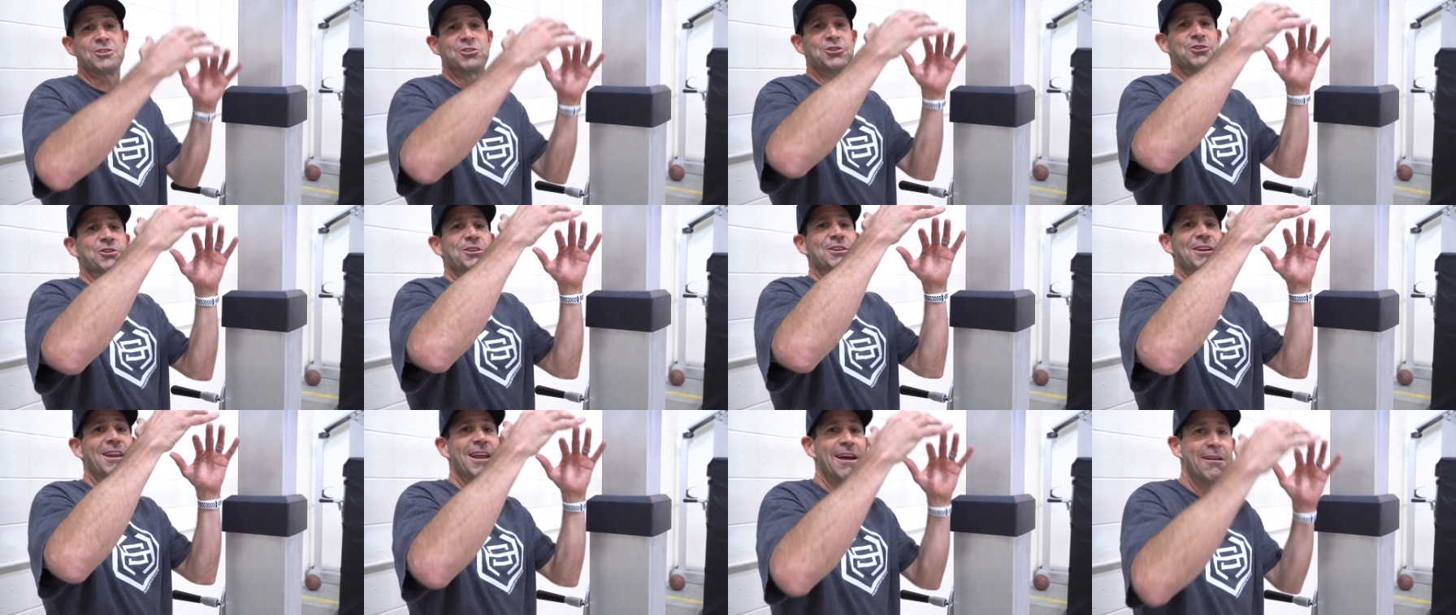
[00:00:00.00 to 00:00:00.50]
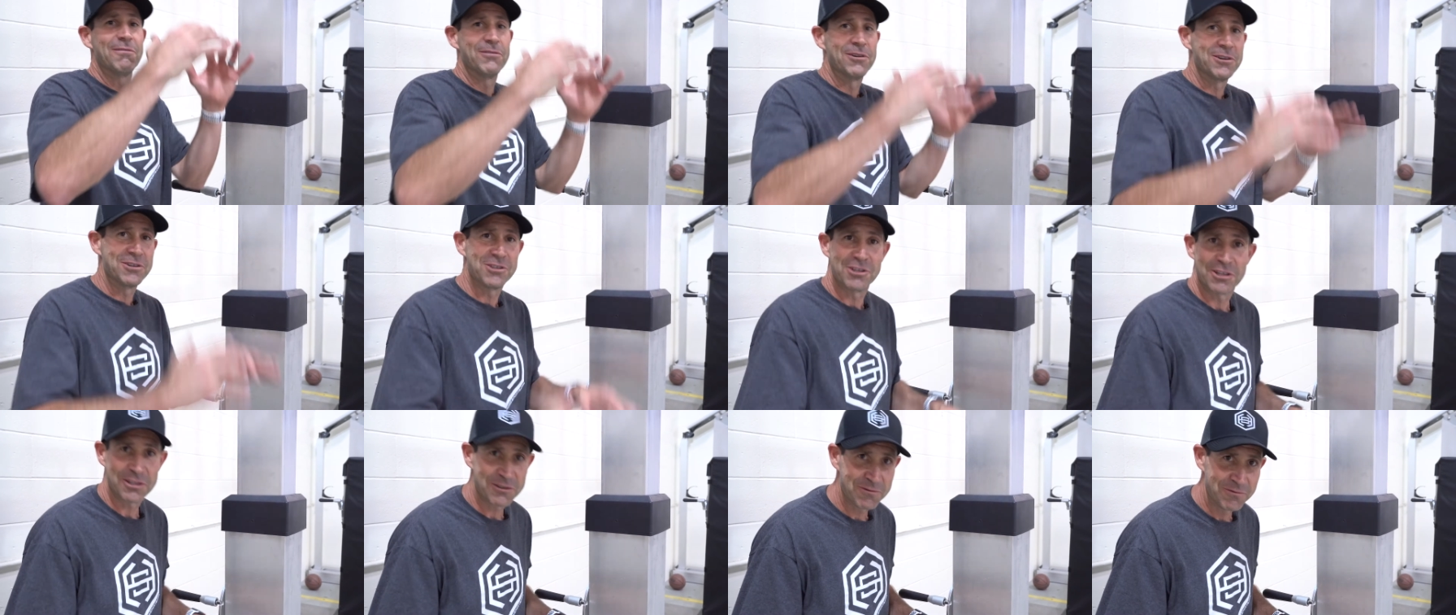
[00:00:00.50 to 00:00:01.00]
should
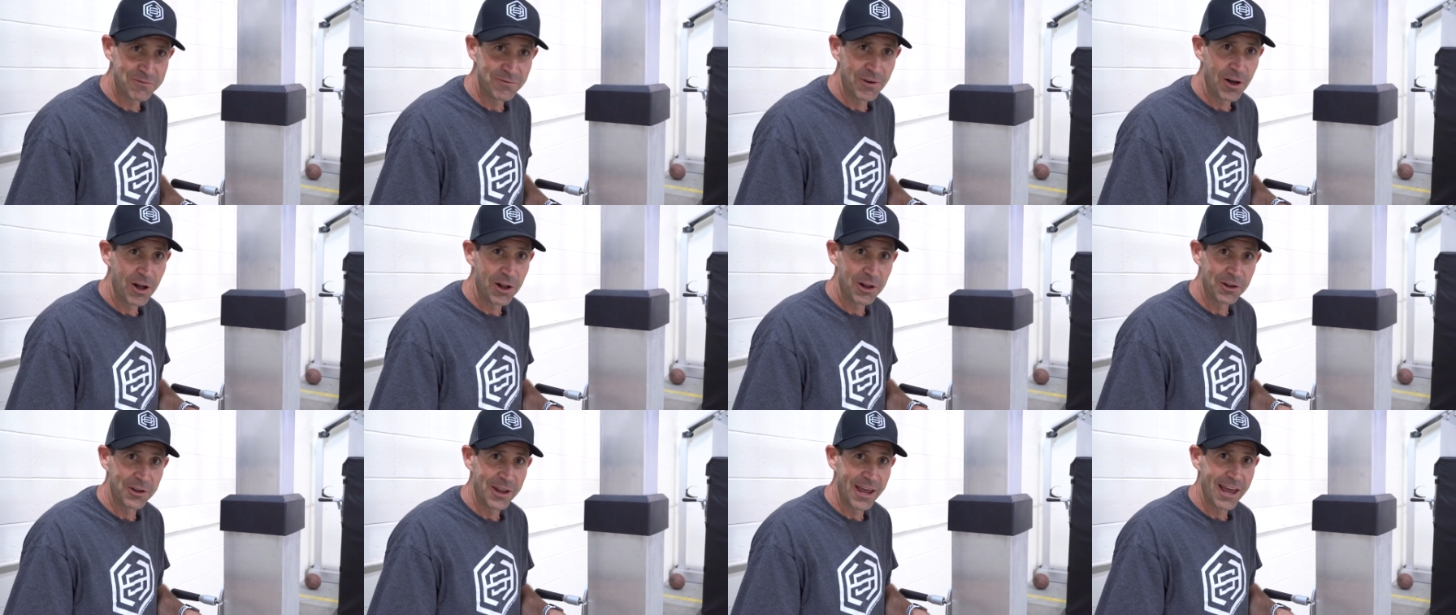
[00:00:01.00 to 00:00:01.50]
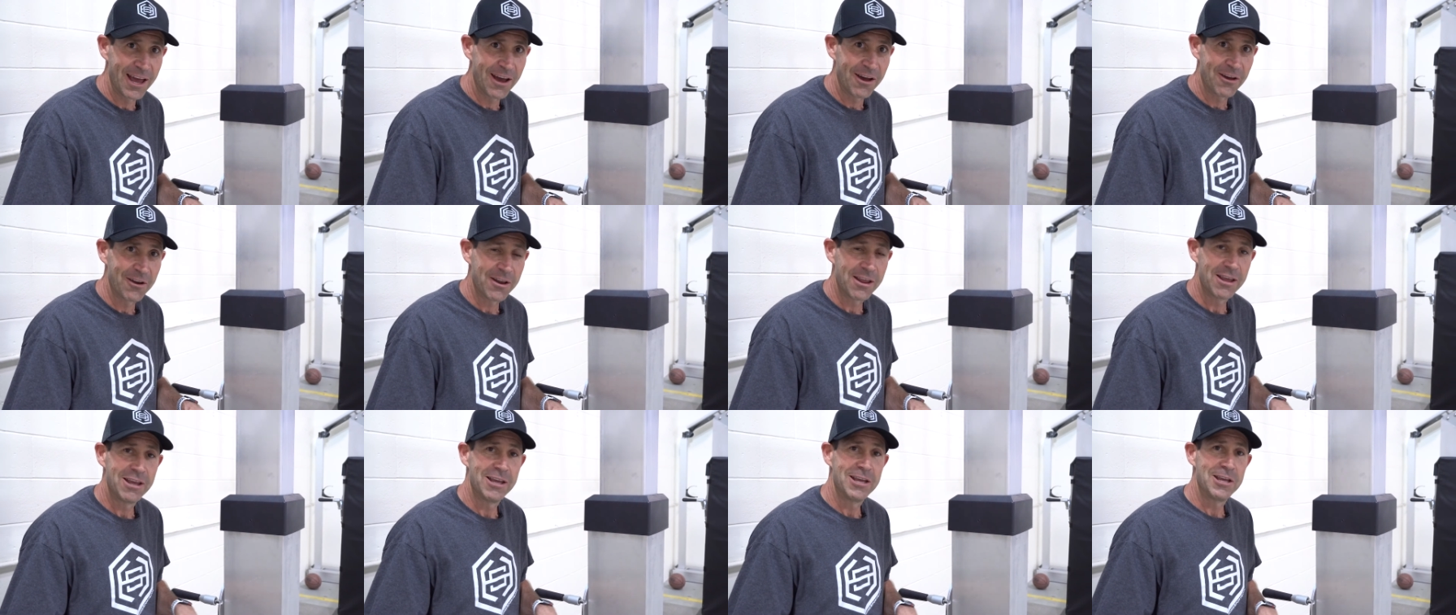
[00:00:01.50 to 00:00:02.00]
never just fall
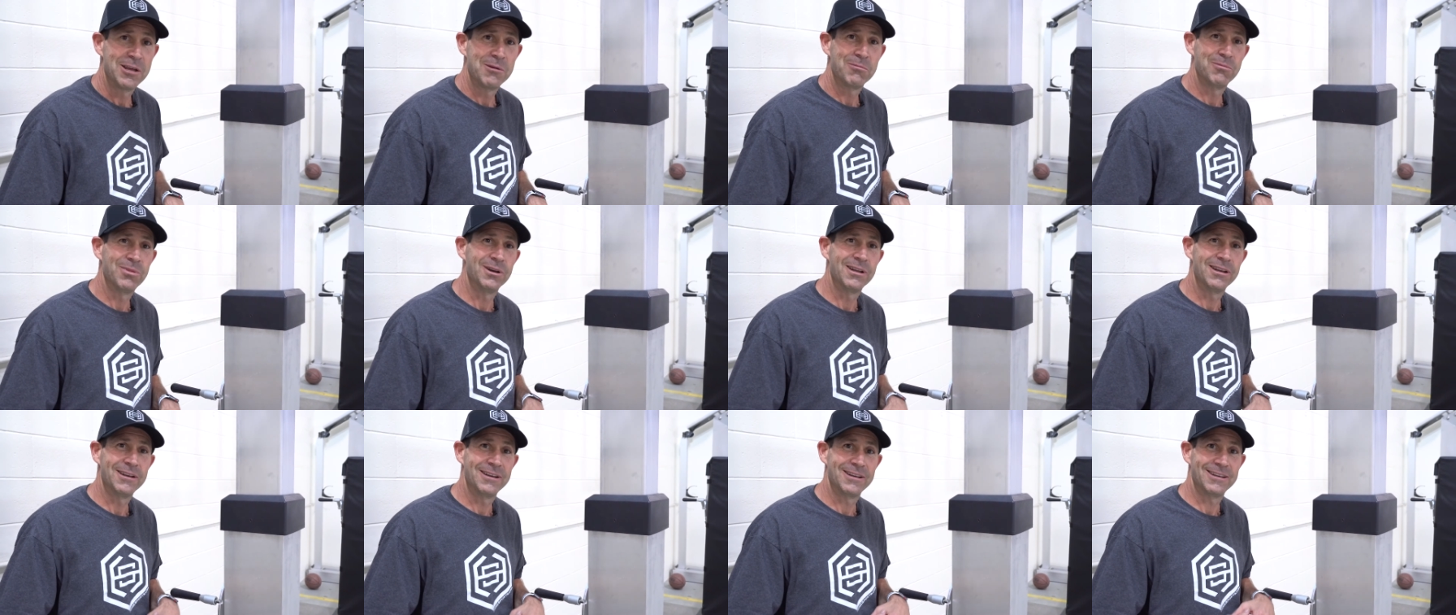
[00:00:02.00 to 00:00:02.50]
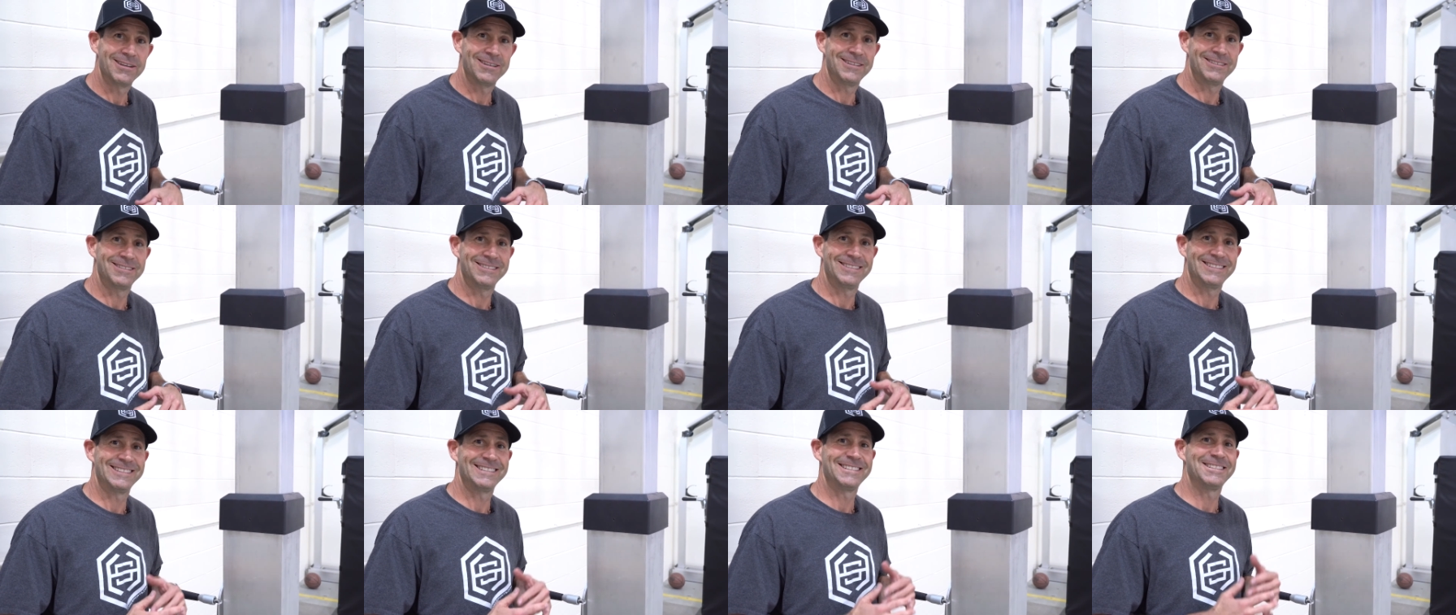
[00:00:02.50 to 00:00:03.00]
down. But
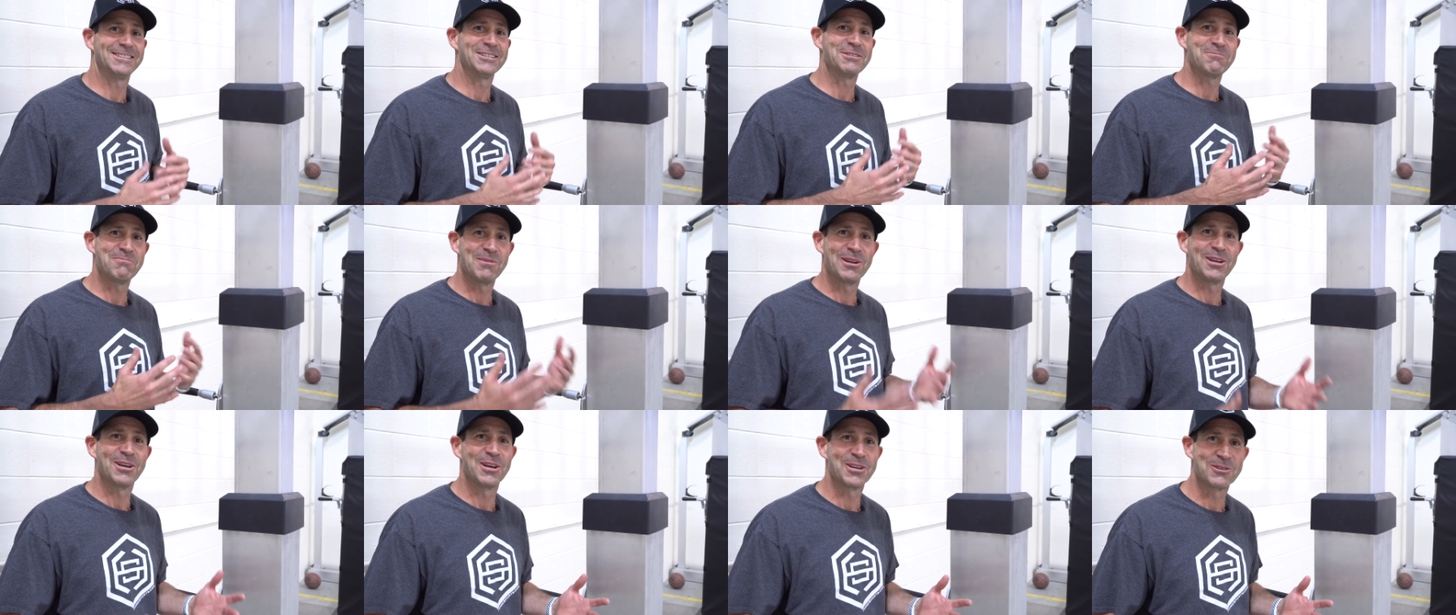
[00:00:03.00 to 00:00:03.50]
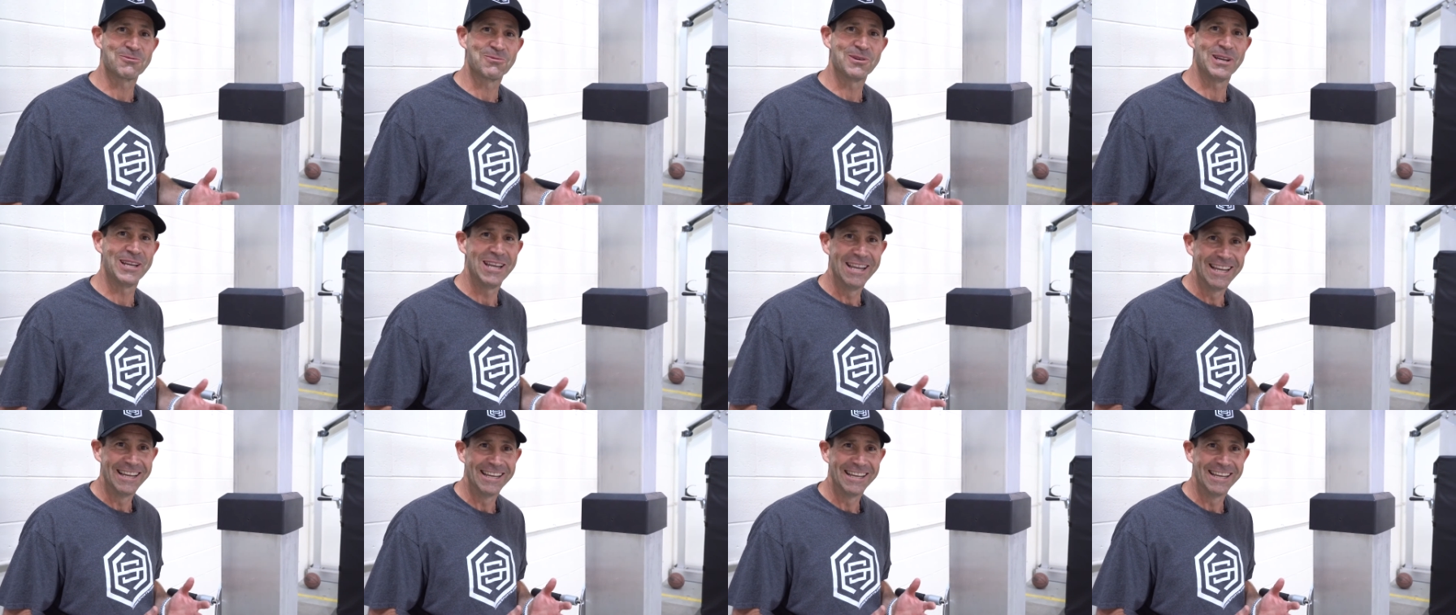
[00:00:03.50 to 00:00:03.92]
just because we